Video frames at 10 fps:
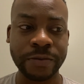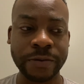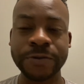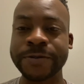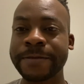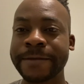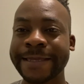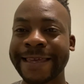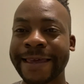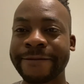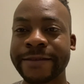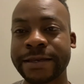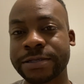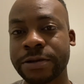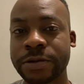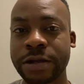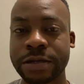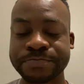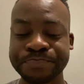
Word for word: who seem like they have things going on